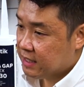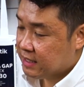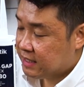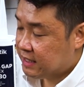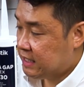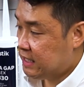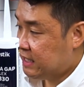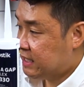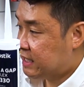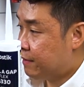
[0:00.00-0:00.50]

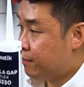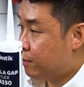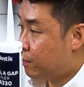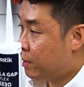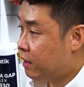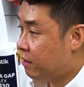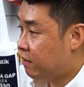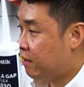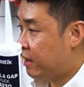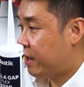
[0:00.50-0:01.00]

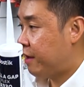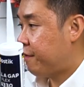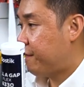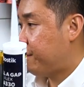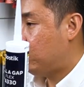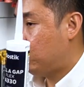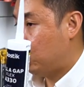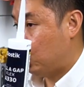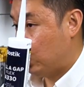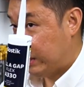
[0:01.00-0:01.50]
C71
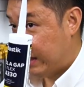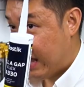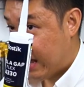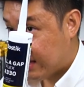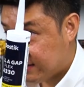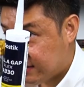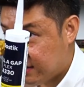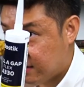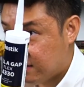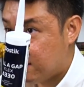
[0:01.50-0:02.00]
knife to
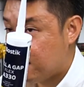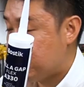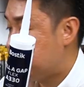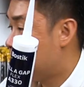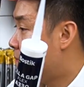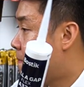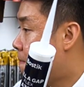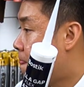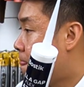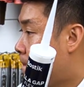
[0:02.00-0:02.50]
test it.
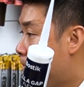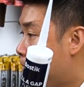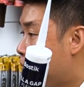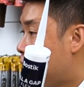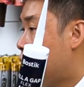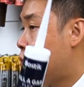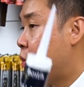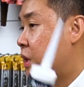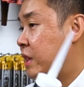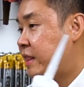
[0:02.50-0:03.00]

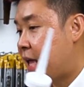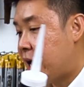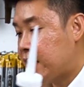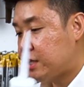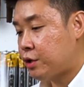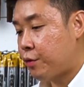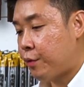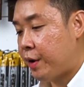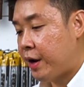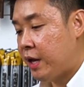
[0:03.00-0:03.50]
We
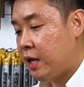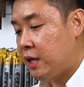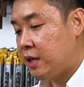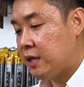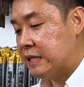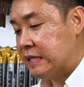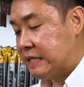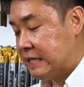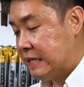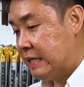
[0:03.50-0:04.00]
test already
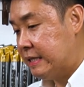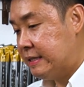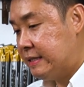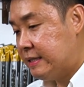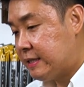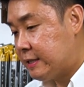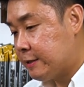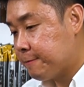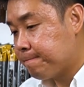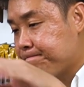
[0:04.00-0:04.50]
the
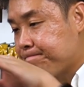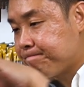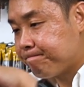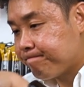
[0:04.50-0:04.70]
sealants